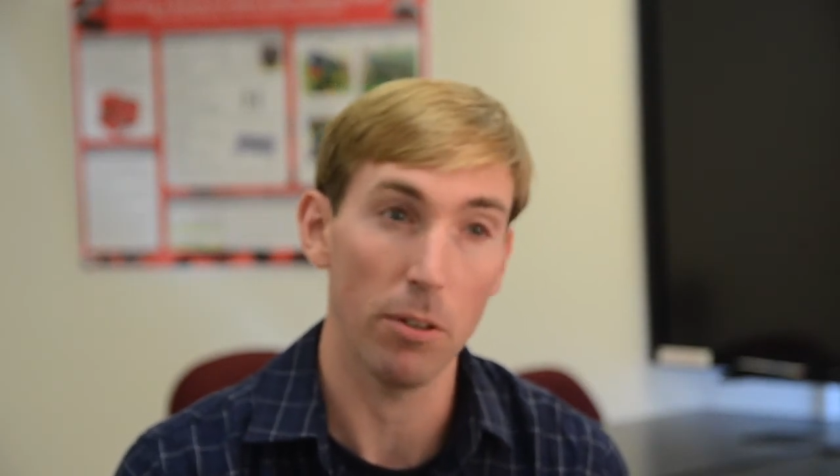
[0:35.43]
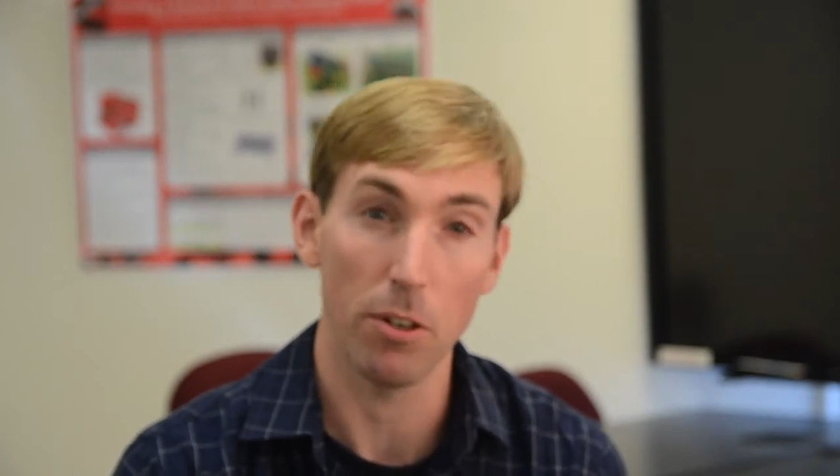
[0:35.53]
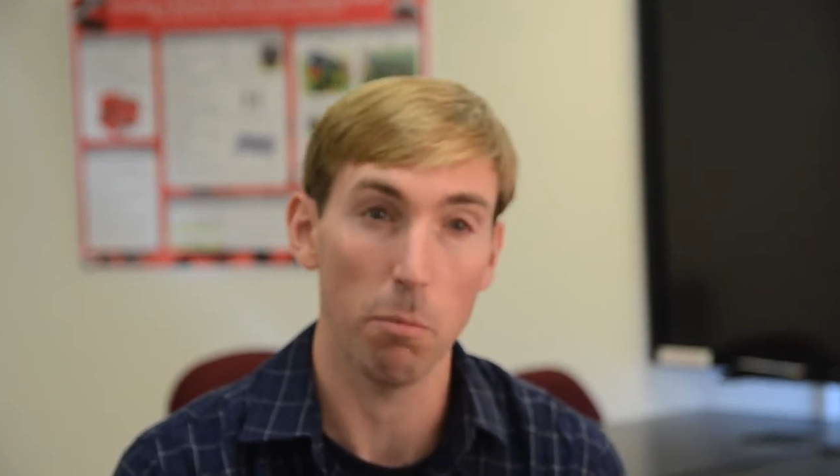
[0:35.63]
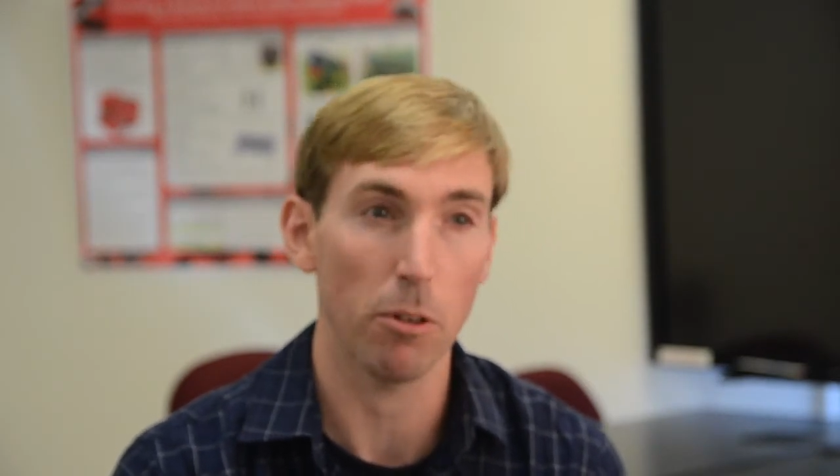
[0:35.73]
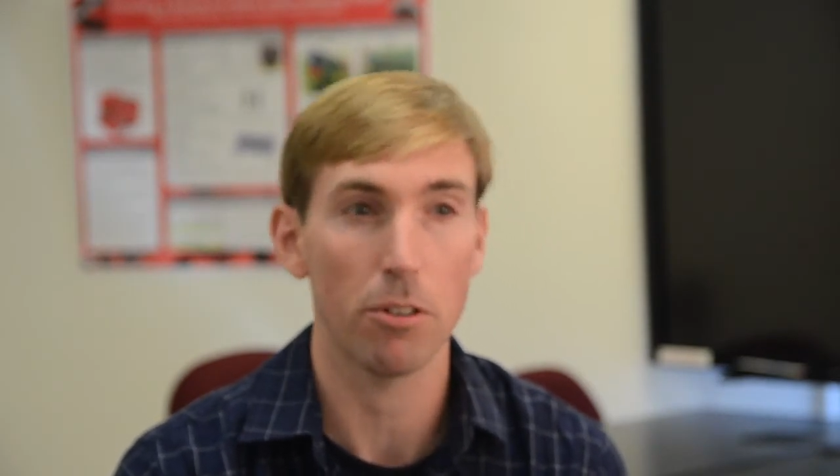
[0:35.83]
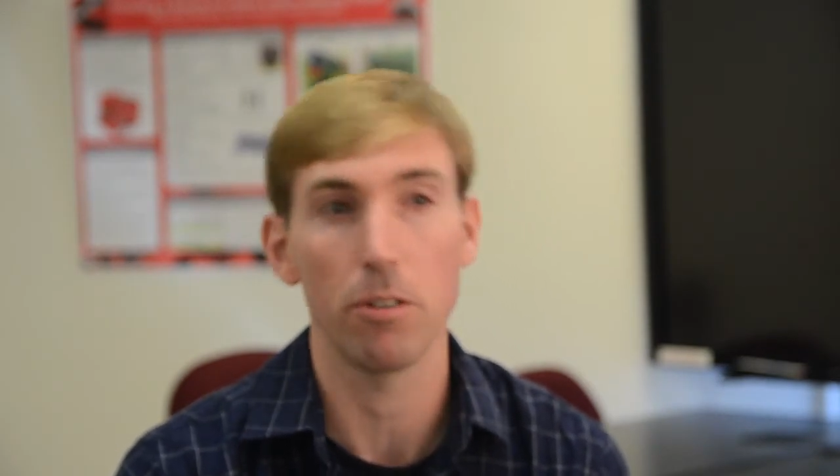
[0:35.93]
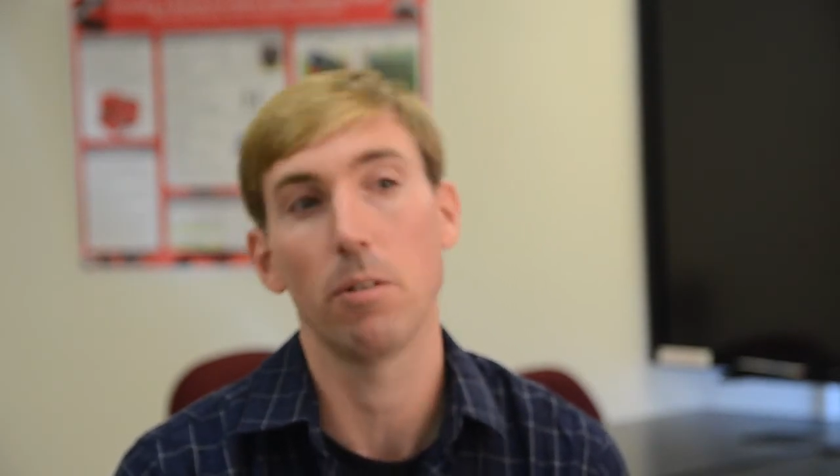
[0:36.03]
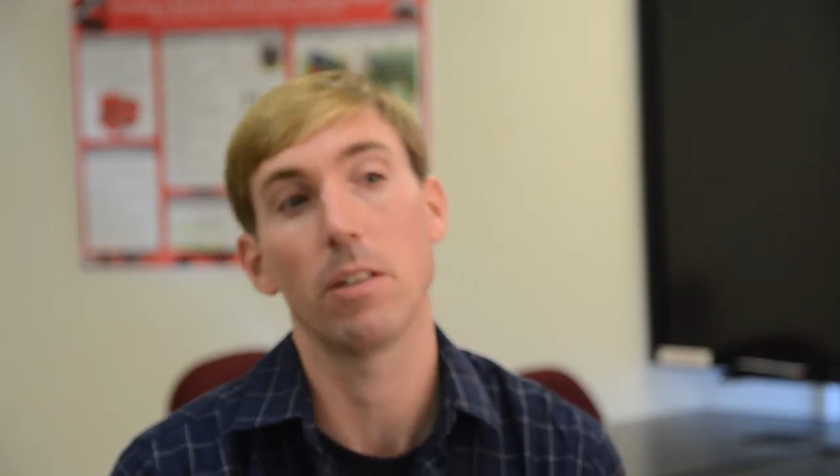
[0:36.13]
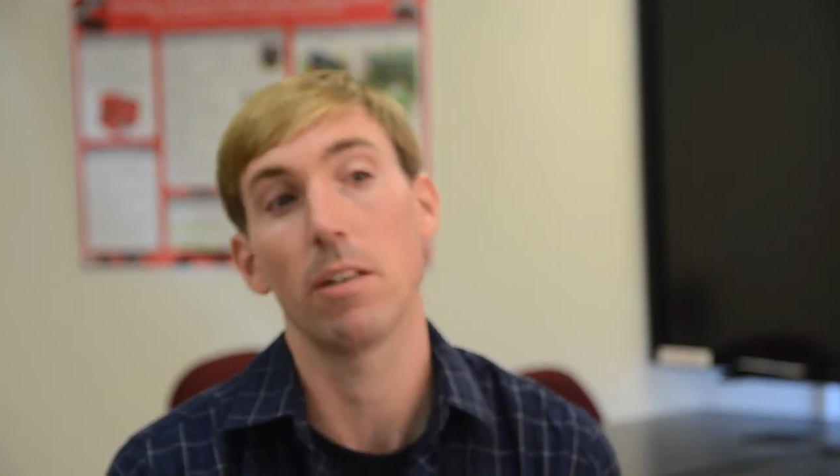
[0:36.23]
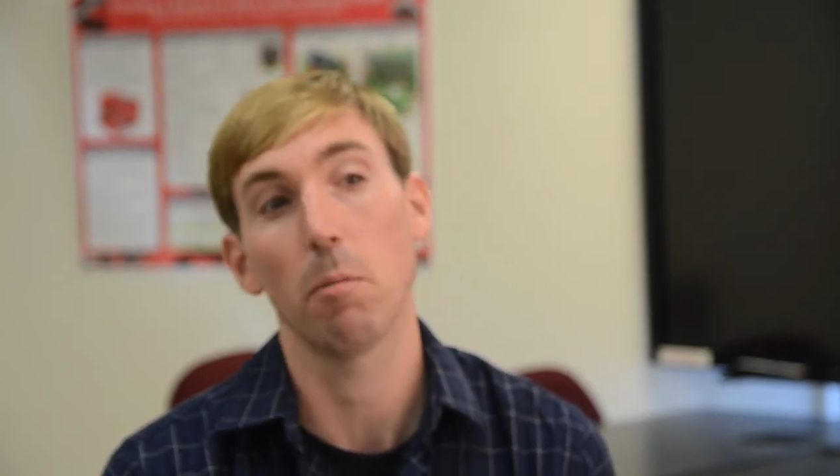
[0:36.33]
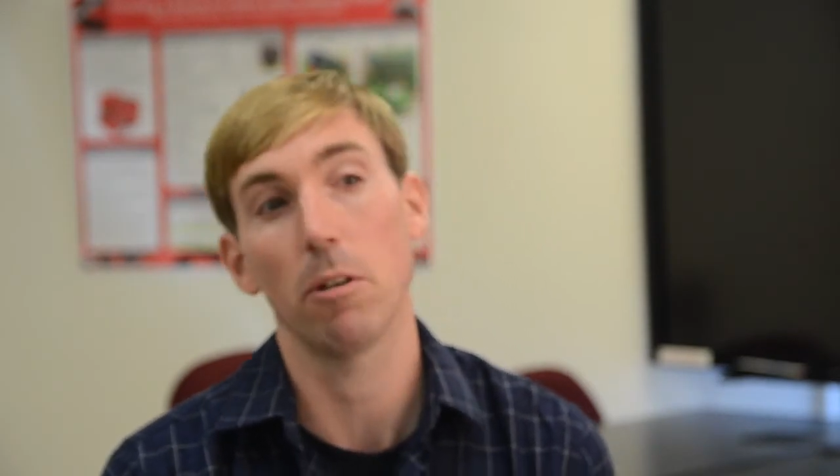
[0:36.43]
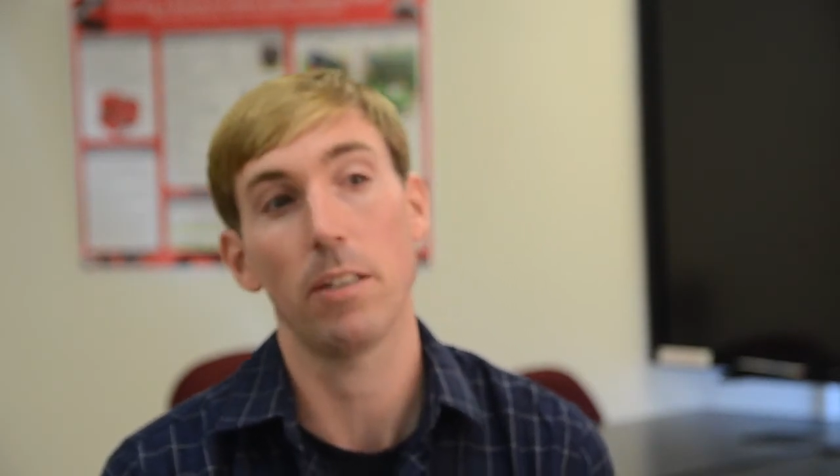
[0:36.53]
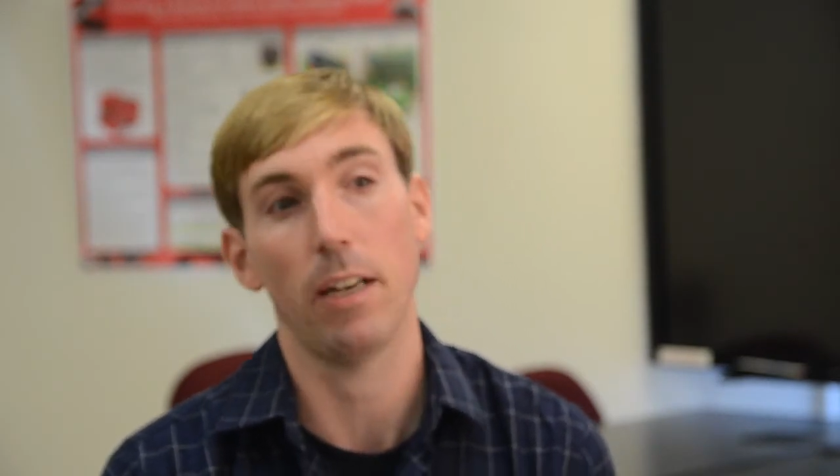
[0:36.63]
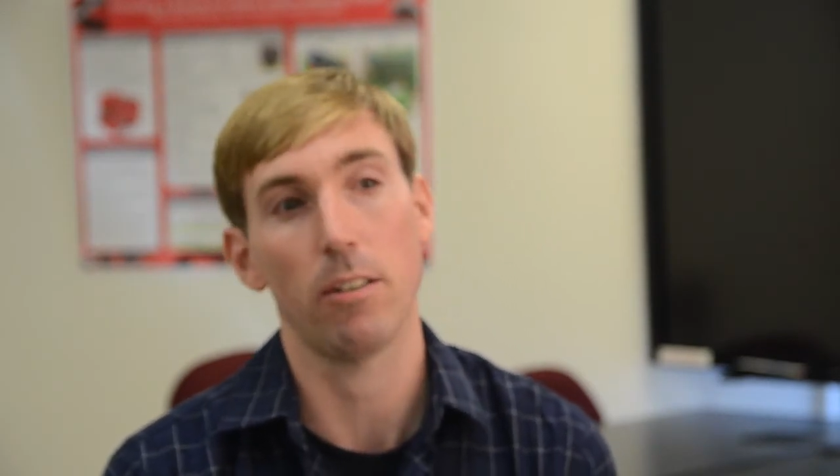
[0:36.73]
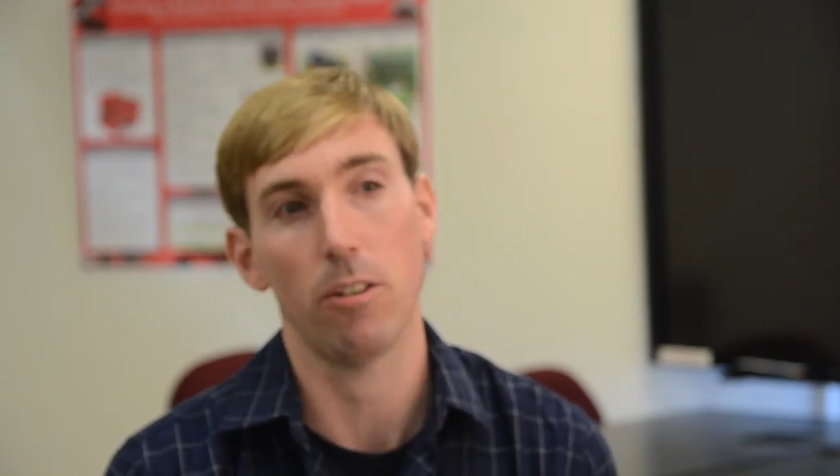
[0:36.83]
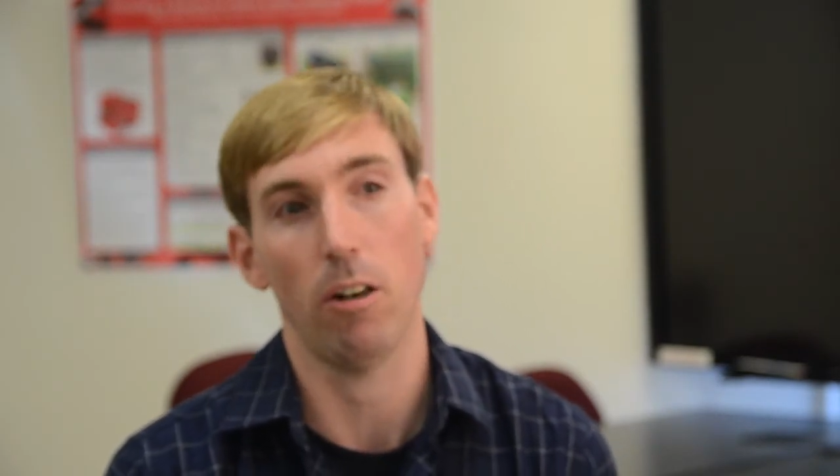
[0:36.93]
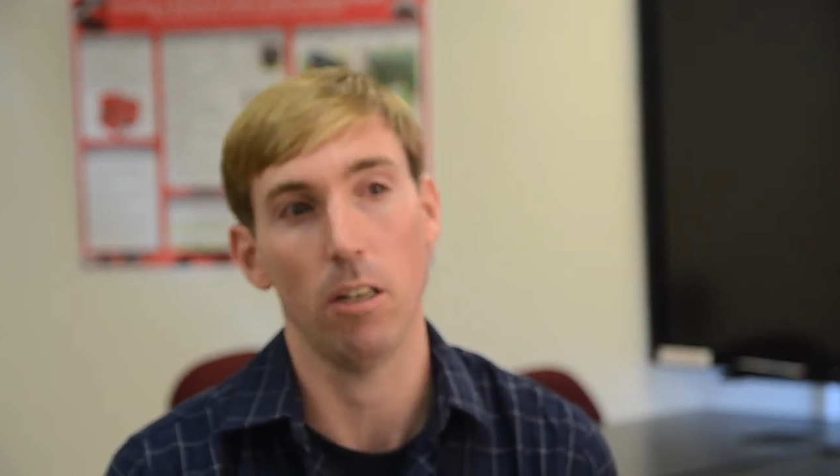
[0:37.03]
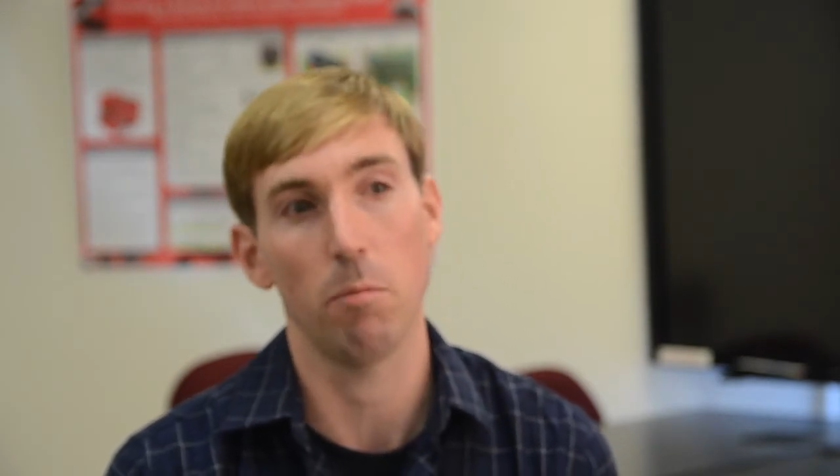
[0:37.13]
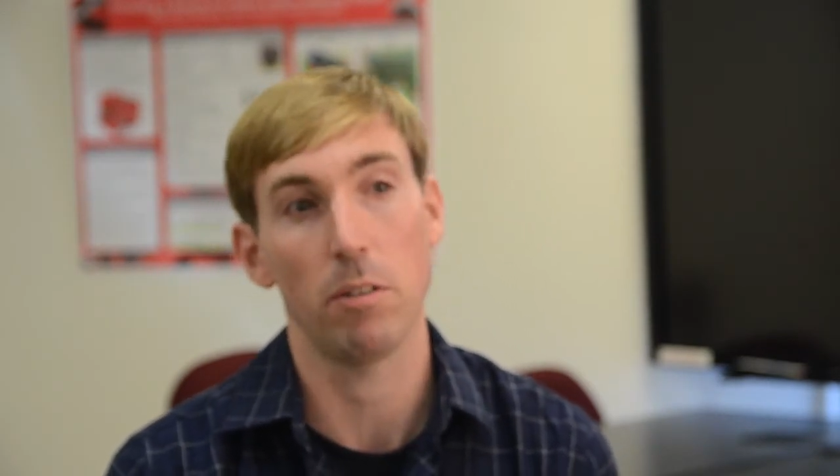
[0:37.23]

and number two in number of tech startups,